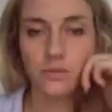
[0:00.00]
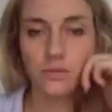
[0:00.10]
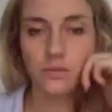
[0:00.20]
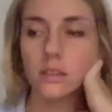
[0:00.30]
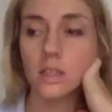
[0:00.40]
that,
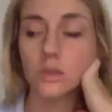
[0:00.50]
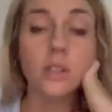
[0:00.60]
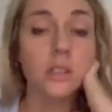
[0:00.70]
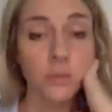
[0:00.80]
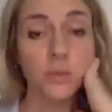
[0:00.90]
that's
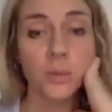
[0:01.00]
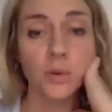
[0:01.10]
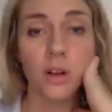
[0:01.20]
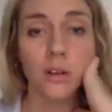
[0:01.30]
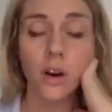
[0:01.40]
what some
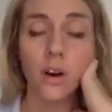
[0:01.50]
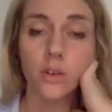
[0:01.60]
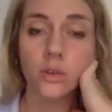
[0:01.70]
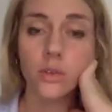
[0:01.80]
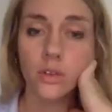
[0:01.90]
people have
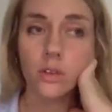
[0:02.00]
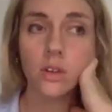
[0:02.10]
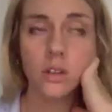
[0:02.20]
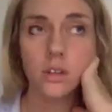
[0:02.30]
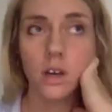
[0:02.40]
argued.
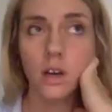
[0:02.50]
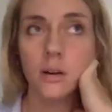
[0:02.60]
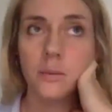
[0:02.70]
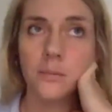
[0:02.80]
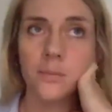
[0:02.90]

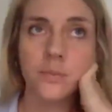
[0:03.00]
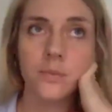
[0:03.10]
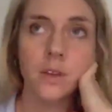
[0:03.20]
Um,